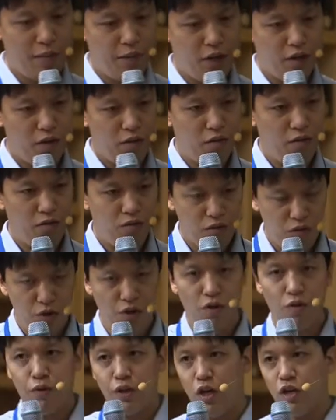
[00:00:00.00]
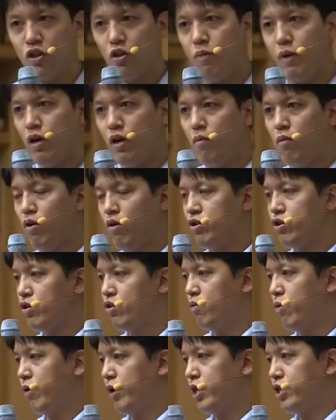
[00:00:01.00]
We talked about convolution
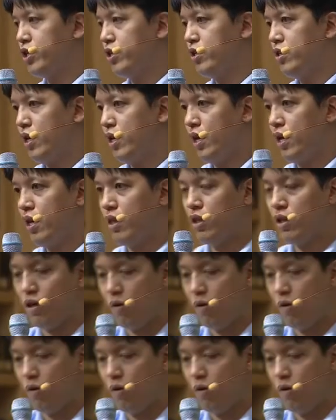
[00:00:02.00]
operation, and